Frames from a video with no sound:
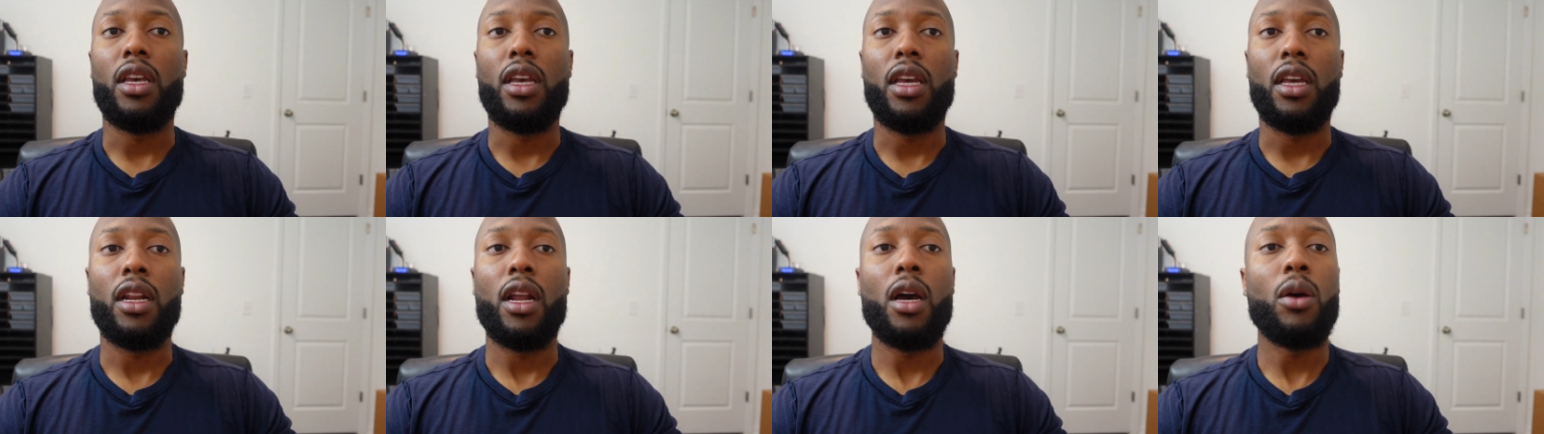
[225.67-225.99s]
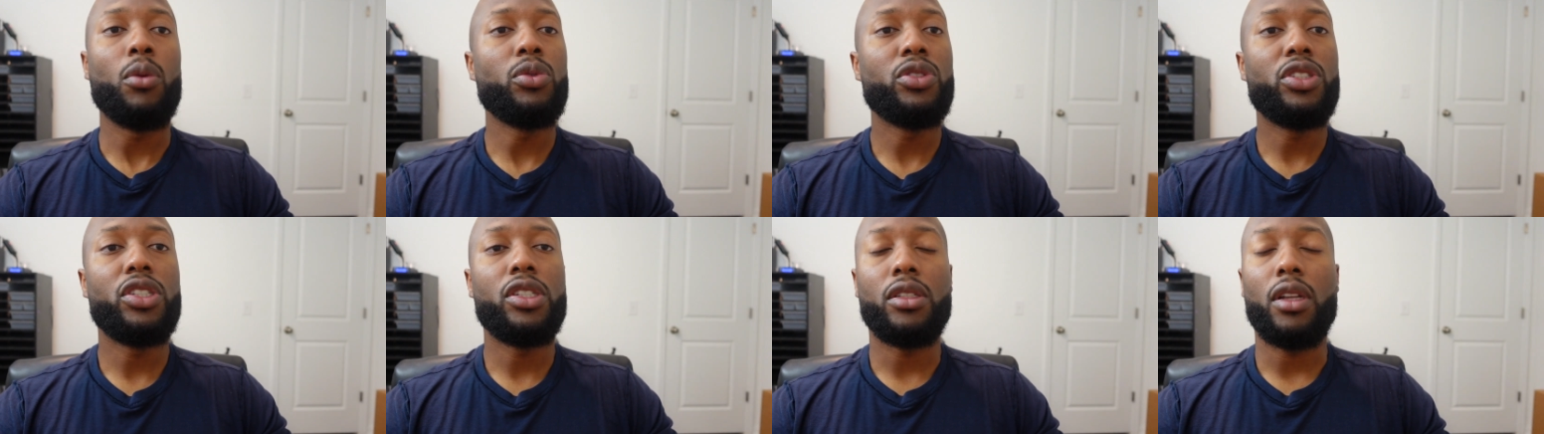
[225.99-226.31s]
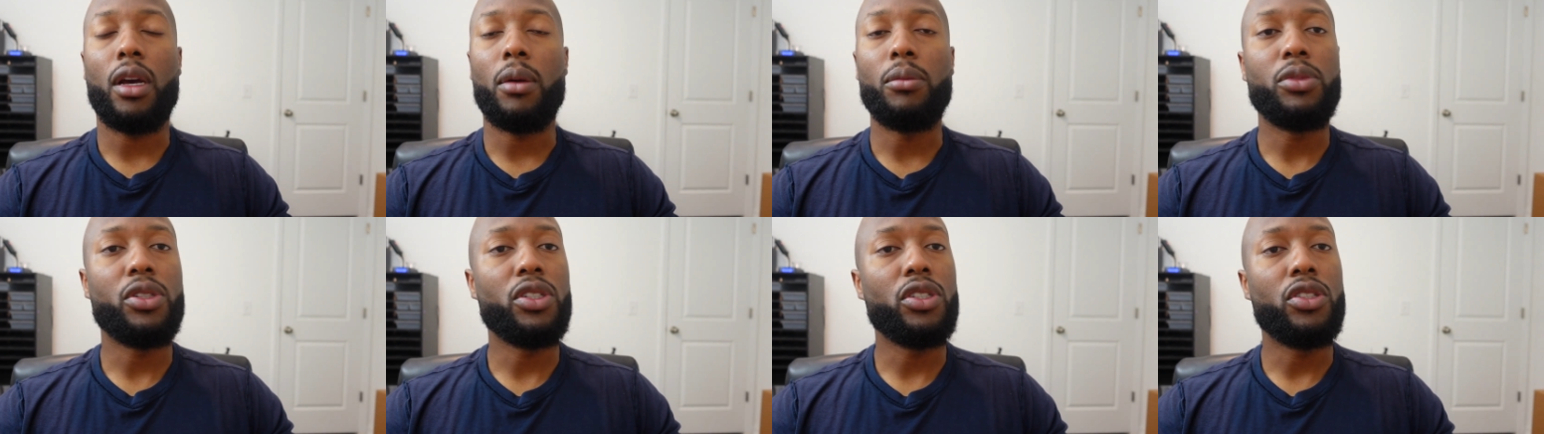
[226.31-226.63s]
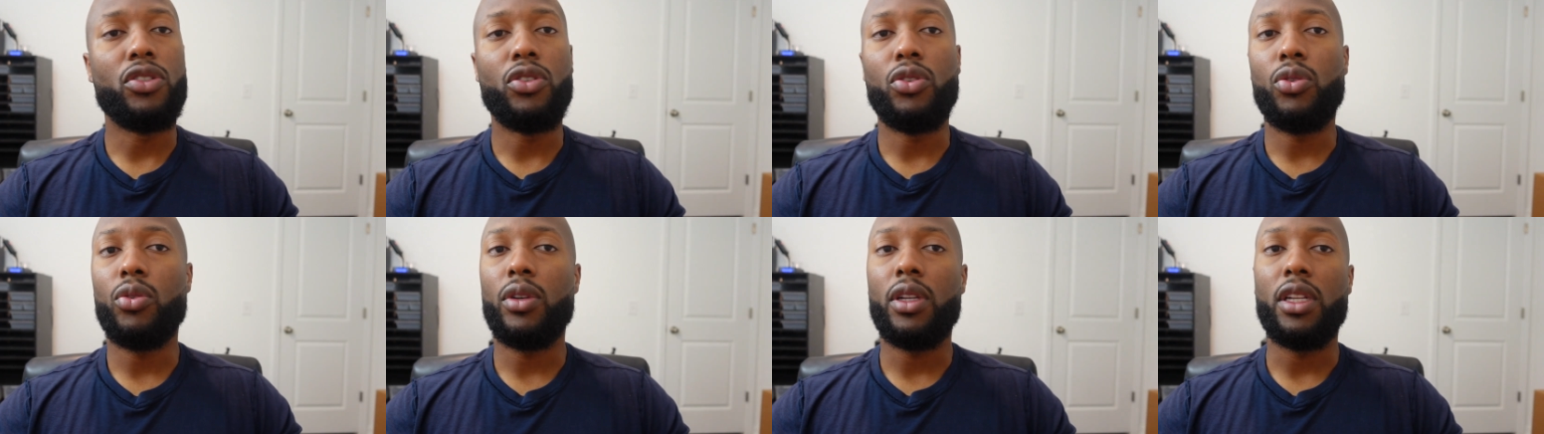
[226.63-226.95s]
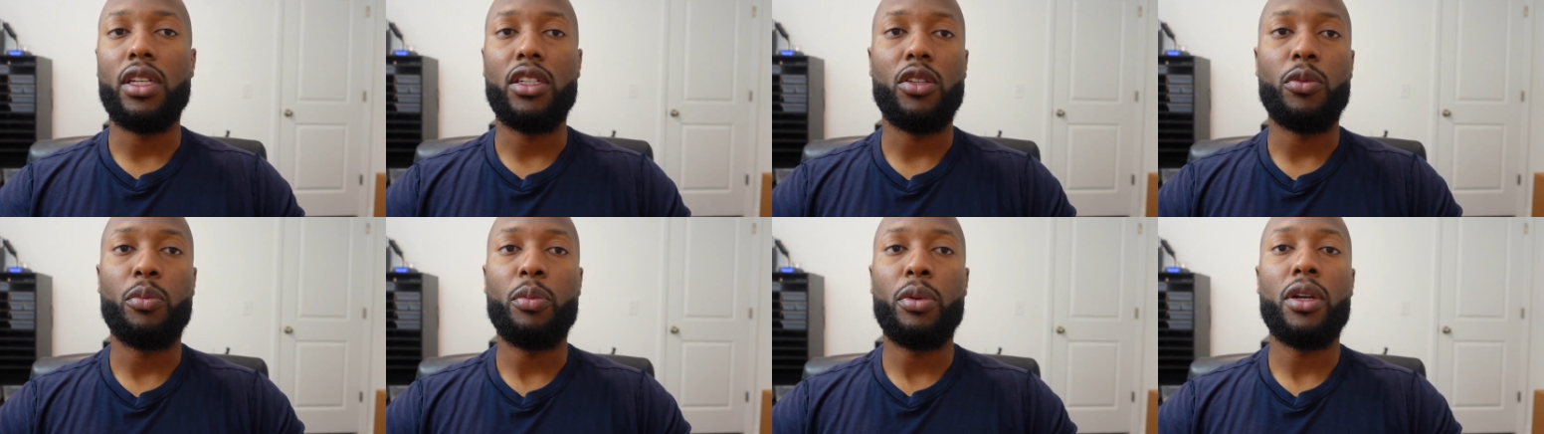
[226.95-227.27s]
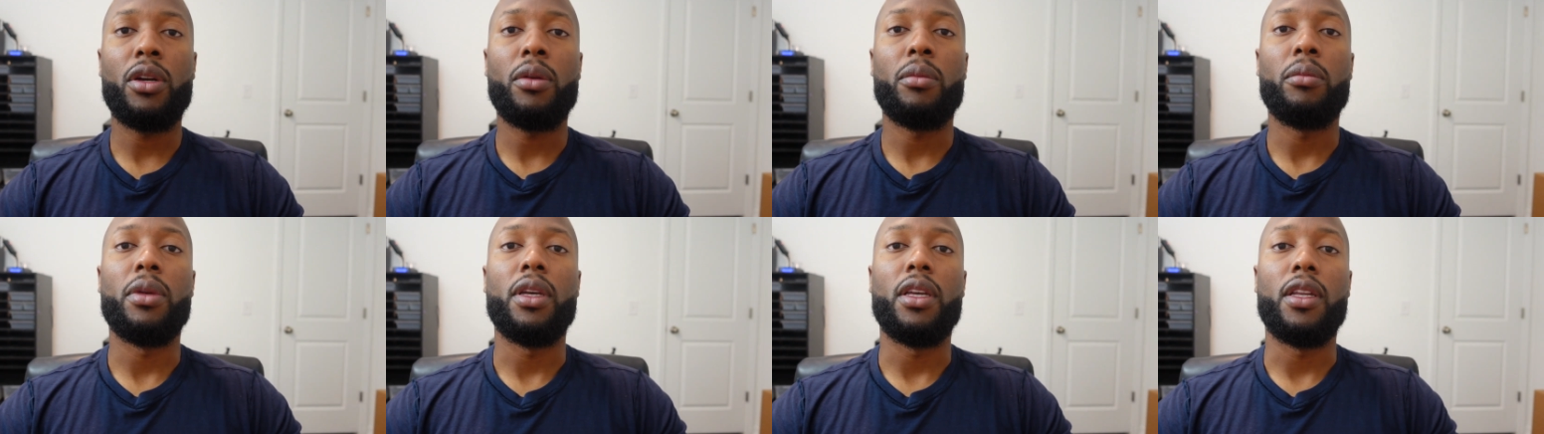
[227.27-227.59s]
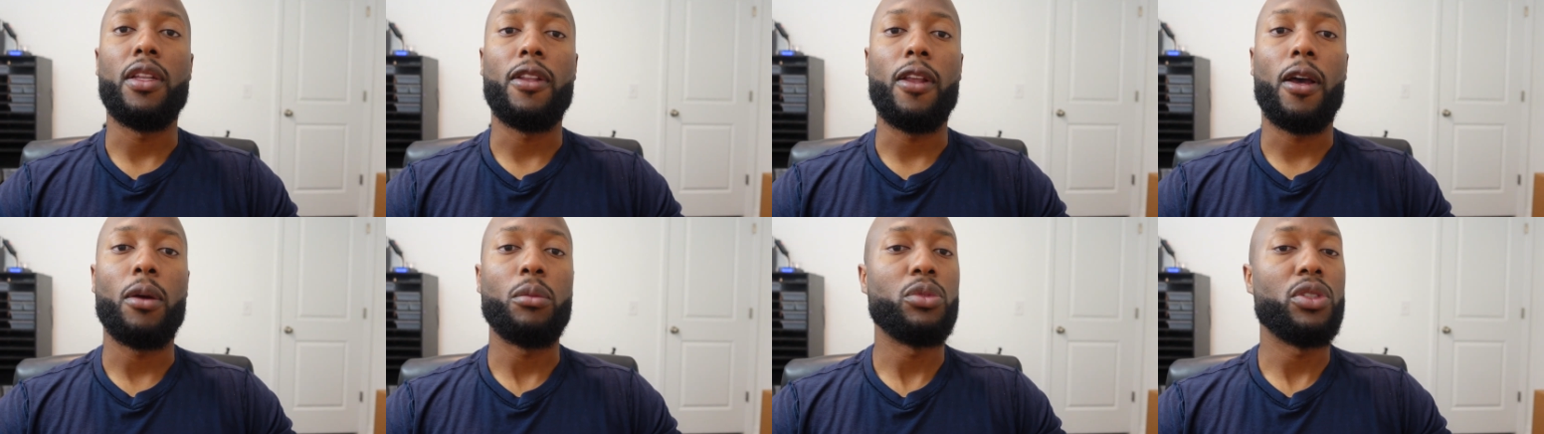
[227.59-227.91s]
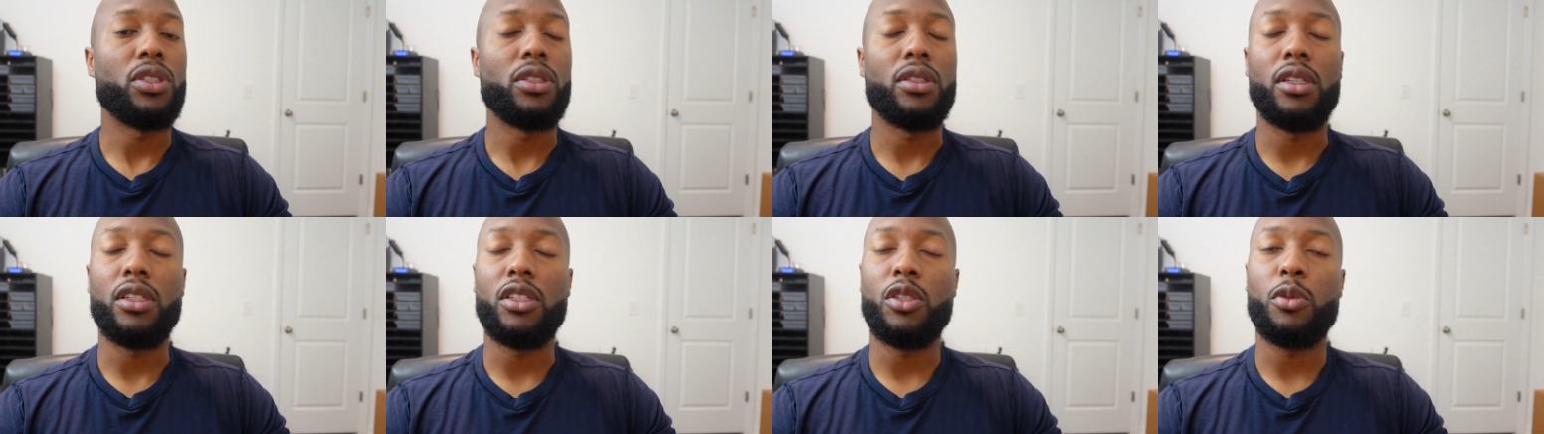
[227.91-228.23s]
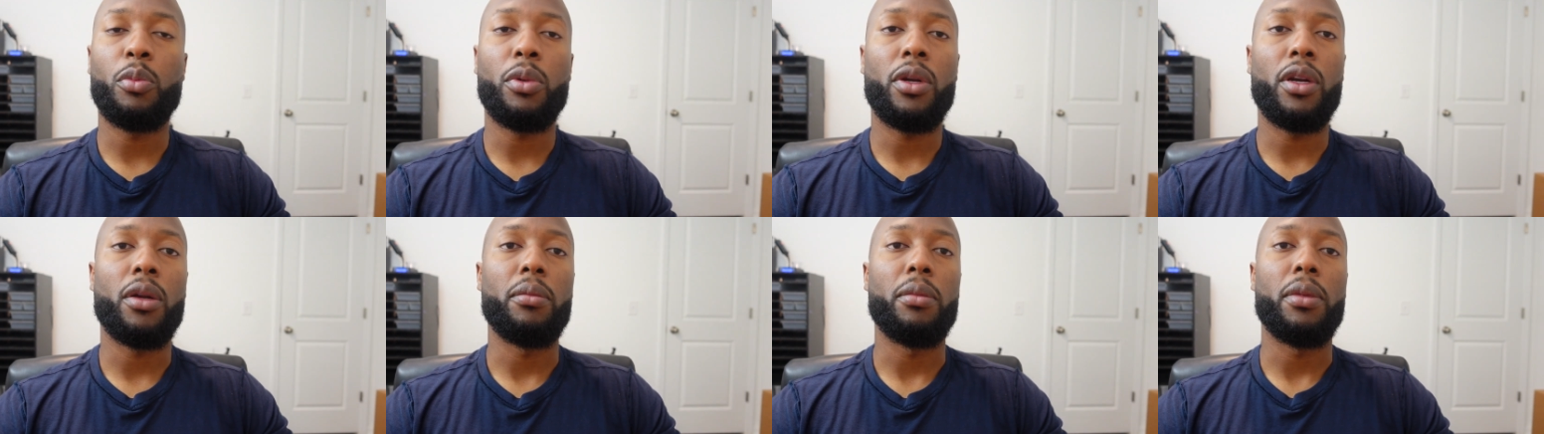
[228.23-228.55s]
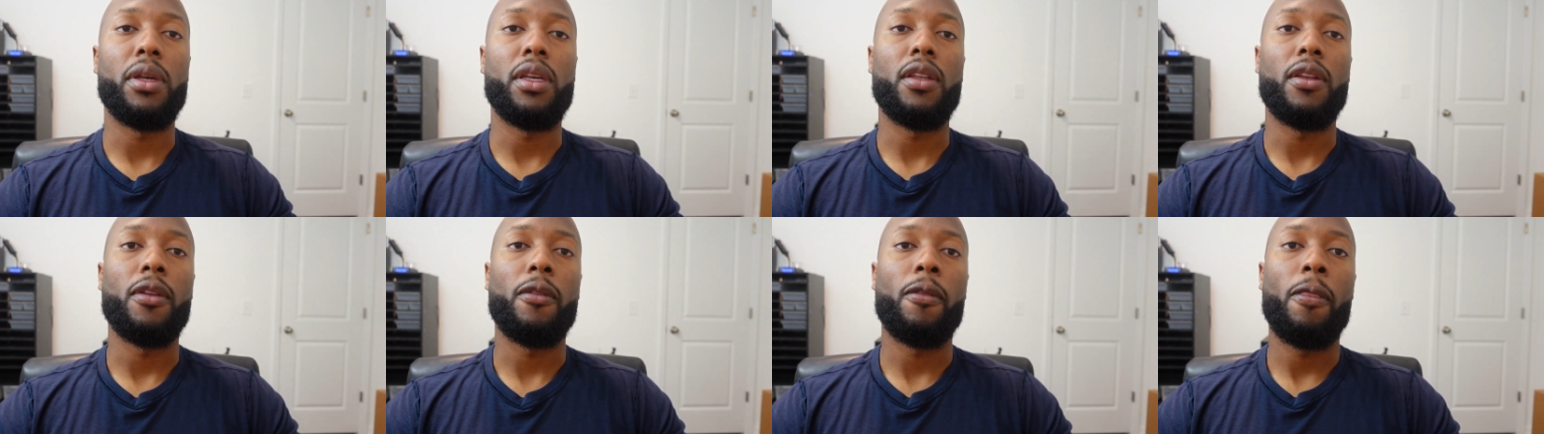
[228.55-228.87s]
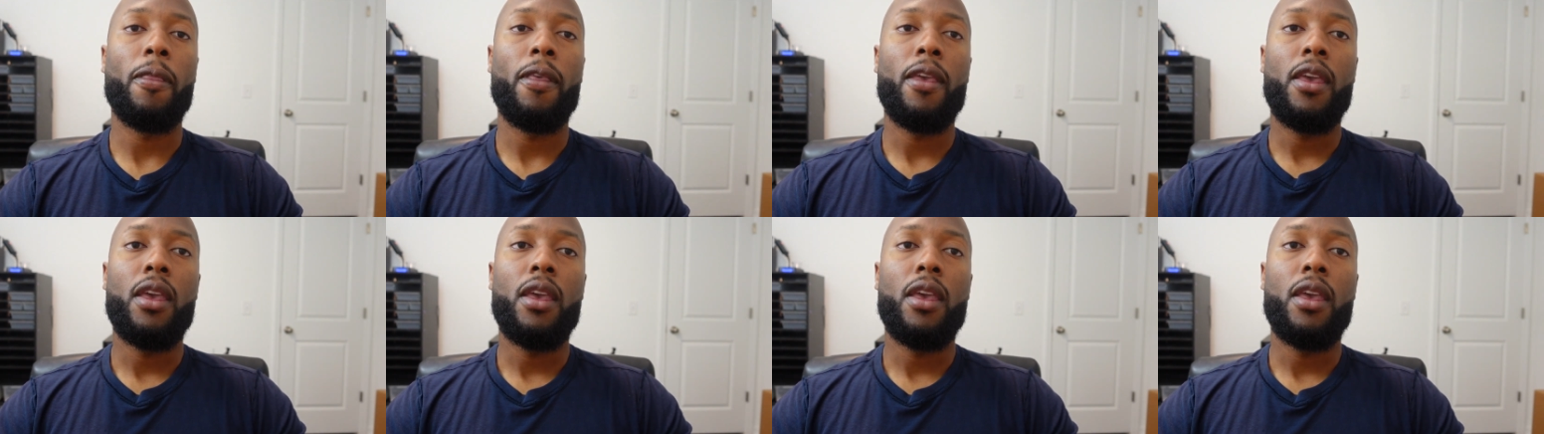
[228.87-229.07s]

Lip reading: And I'm just doing experiment. I'm just experimenting